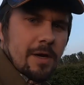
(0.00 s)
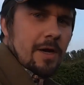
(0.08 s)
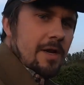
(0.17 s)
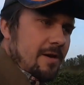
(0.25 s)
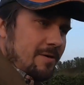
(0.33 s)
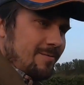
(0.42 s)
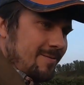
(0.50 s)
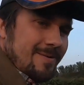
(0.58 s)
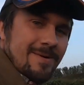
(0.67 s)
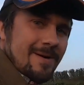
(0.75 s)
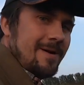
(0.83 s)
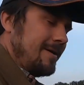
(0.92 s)
Hello
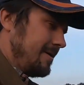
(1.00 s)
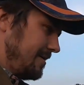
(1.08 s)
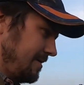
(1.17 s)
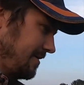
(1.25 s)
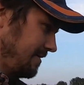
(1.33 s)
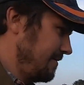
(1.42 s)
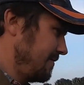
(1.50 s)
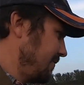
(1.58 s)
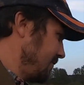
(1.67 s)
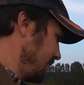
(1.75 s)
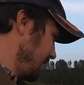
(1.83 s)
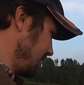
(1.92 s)

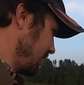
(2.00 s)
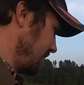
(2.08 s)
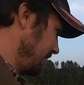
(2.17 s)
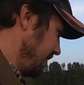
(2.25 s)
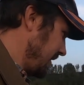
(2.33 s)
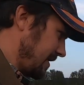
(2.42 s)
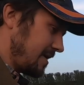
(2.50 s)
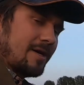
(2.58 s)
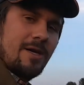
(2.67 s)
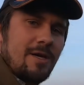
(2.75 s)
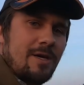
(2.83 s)
and welcome back